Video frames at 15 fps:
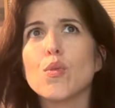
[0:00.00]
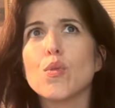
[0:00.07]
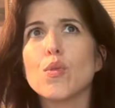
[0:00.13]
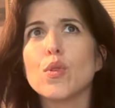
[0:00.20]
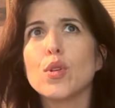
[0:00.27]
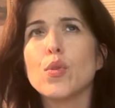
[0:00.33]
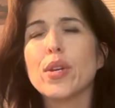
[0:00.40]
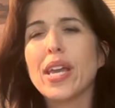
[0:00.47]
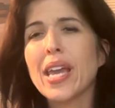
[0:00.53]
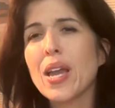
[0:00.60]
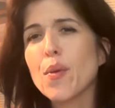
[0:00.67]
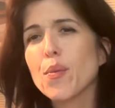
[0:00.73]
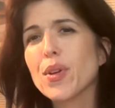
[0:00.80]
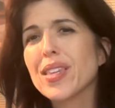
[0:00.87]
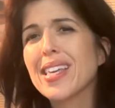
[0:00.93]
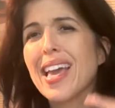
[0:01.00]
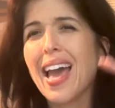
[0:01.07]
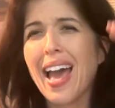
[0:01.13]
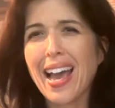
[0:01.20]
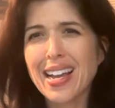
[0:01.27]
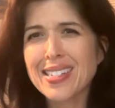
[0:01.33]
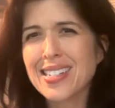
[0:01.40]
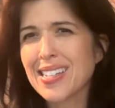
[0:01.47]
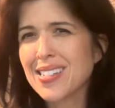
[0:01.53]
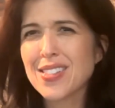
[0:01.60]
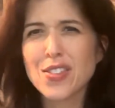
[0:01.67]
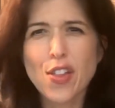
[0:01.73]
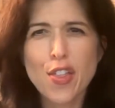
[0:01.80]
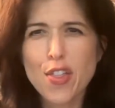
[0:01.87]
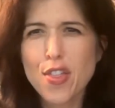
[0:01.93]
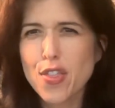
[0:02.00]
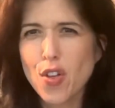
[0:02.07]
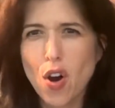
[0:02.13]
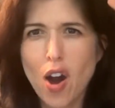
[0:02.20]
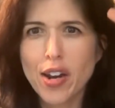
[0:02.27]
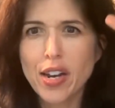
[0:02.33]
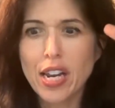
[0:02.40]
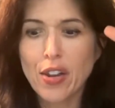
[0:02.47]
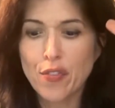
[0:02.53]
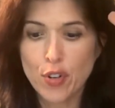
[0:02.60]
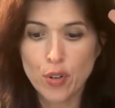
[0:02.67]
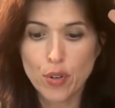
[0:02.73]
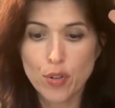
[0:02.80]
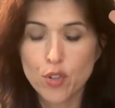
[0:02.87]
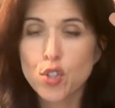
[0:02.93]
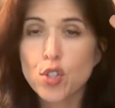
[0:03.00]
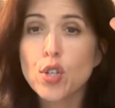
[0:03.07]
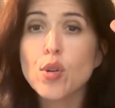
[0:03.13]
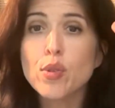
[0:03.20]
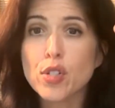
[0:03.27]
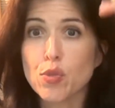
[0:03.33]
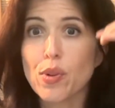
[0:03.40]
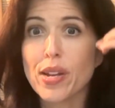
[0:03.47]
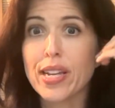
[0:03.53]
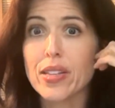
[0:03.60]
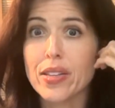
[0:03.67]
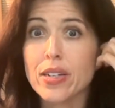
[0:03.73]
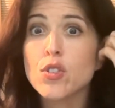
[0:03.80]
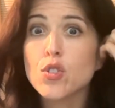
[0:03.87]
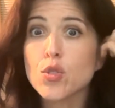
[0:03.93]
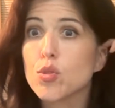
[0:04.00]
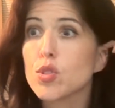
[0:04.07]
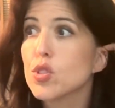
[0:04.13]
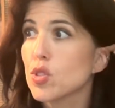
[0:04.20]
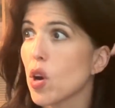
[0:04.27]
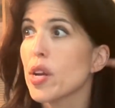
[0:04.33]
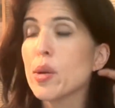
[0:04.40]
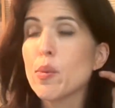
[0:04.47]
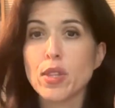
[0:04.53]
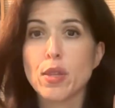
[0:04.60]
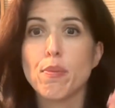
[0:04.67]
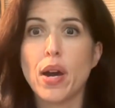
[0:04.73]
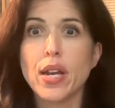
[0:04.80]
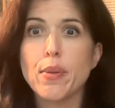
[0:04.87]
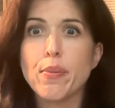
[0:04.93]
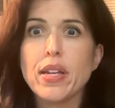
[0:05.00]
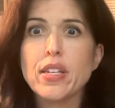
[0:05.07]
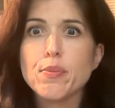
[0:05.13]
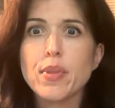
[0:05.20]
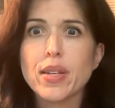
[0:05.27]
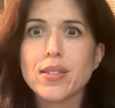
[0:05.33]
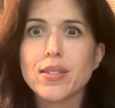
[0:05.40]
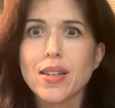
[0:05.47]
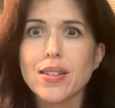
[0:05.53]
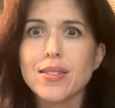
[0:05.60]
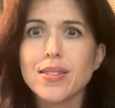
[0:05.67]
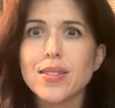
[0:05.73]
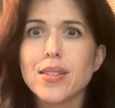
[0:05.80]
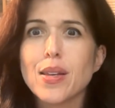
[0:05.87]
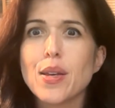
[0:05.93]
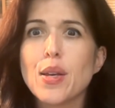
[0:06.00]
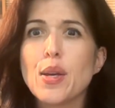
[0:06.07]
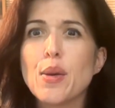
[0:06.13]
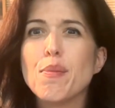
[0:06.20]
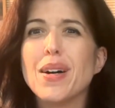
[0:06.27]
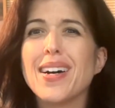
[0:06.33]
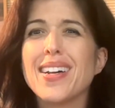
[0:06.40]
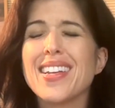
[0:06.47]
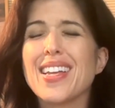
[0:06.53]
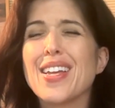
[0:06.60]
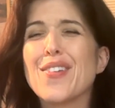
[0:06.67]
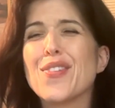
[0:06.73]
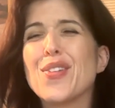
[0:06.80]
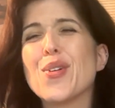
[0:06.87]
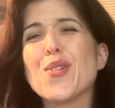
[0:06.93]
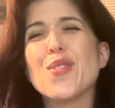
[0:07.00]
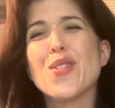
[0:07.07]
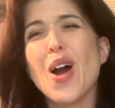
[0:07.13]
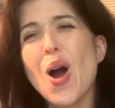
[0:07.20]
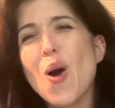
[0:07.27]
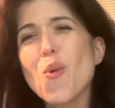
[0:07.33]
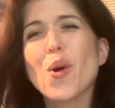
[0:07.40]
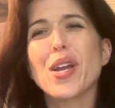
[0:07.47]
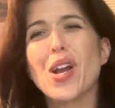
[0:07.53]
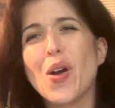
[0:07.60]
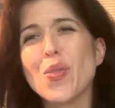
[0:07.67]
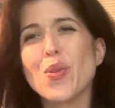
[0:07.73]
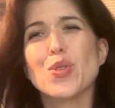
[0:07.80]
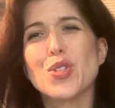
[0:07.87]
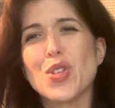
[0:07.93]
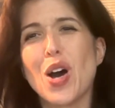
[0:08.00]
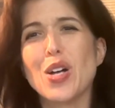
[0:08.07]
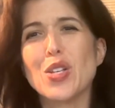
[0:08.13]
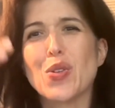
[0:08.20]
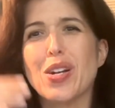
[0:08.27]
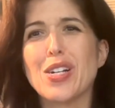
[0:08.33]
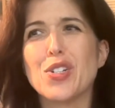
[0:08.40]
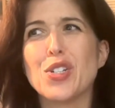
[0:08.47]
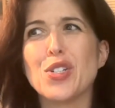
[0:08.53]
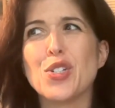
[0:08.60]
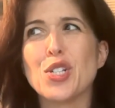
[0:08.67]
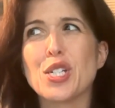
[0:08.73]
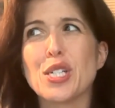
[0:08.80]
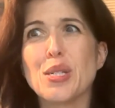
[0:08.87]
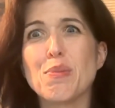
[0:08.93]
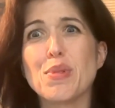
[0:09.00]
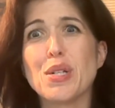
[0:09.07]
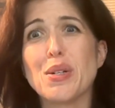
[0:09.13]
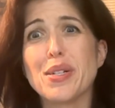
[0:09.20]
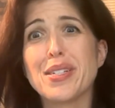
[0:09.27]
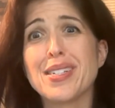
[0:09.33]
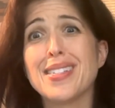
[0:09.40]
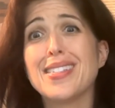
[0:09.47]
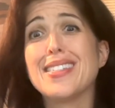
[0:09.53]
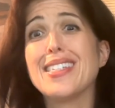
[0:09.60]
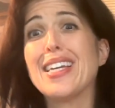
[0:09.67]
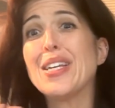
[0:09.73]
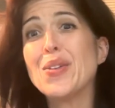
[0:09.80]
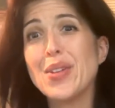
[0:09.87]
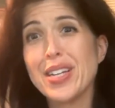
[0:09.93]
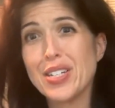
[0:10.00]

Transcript: you can't really access the thought if you're too dysregulated. So starting with the body base makes sense. But if you're not working on those thought strategies, you're going to probably continue to get